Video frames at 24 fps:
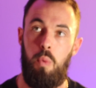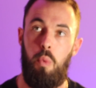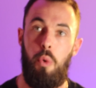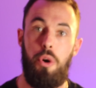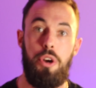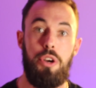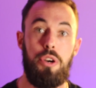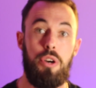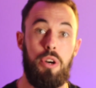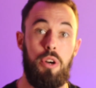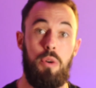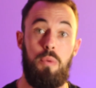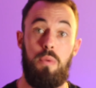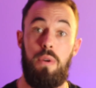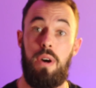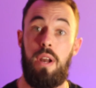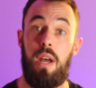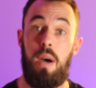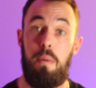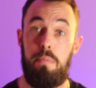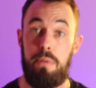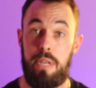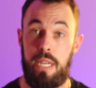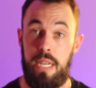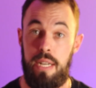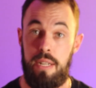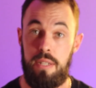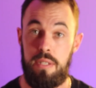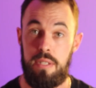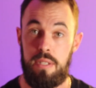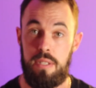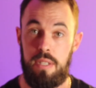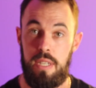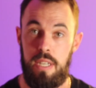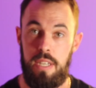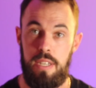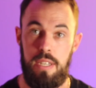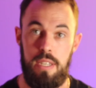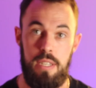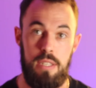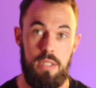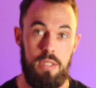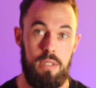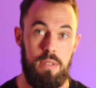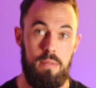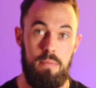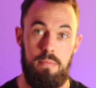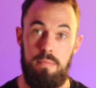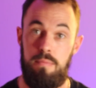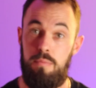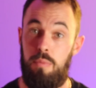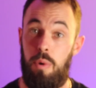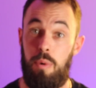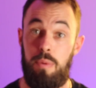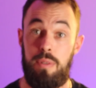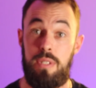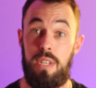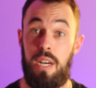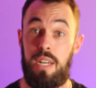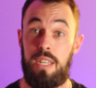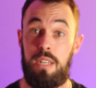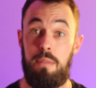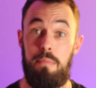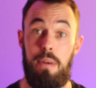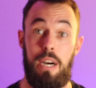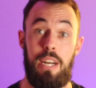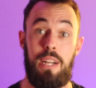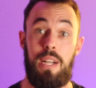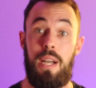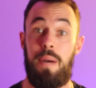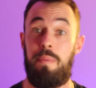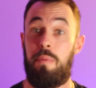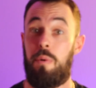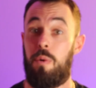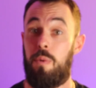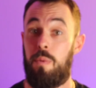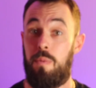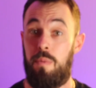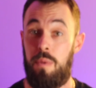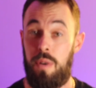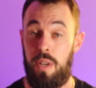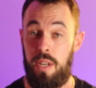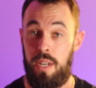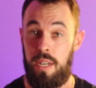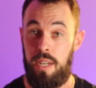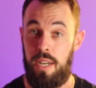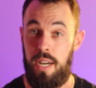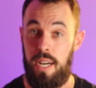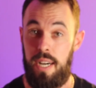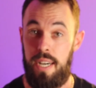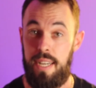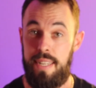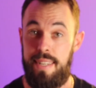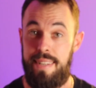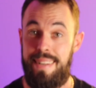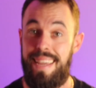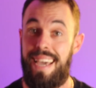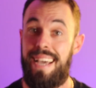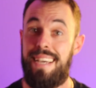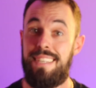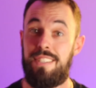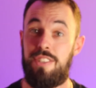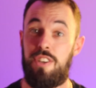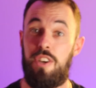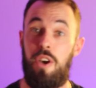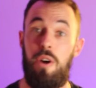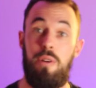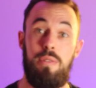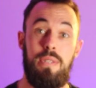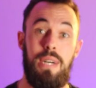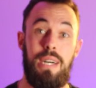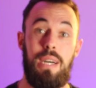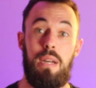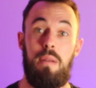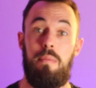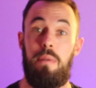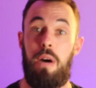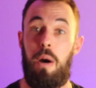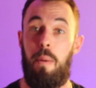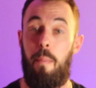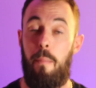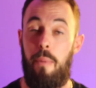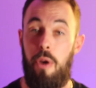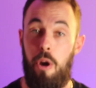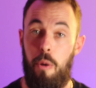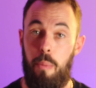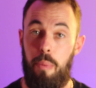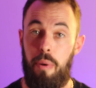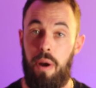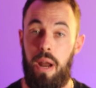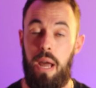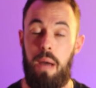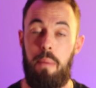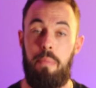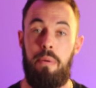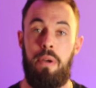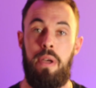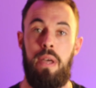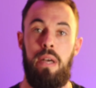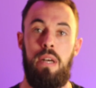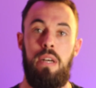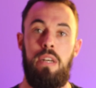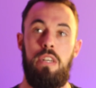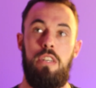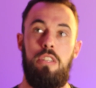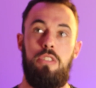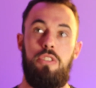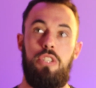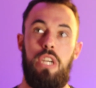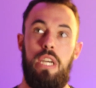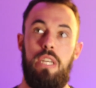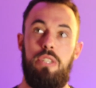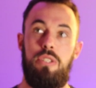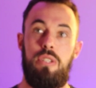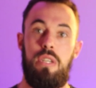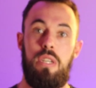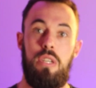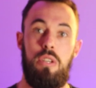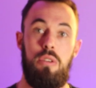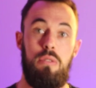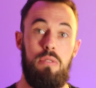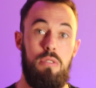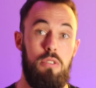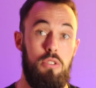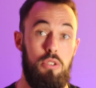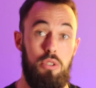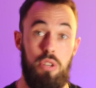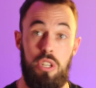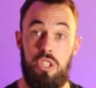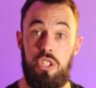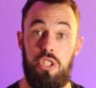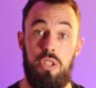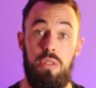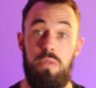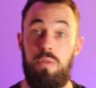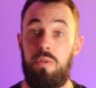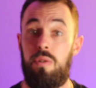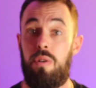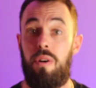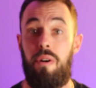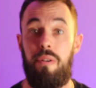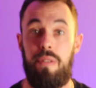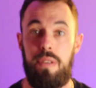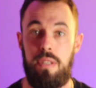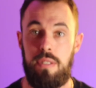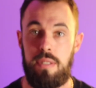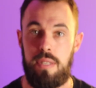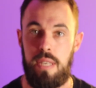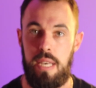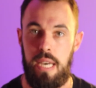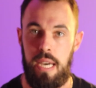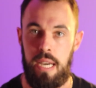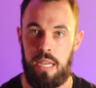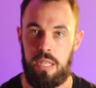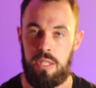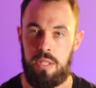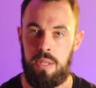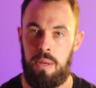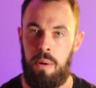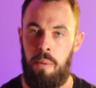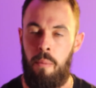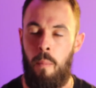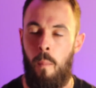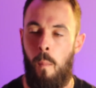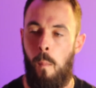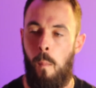what you're going to run up against is what we talked about a couple days ago, talking about meal prep, changing your nutrition, doing all these things.